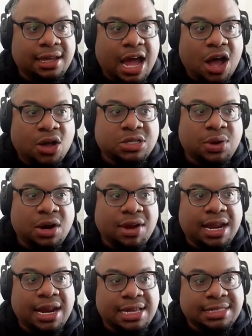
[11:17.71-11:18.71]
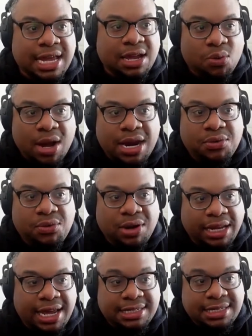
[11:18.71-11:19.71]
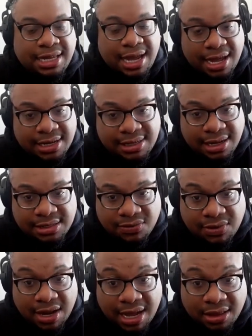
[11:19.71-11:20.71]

I also want to recognize like what it really is in the context of like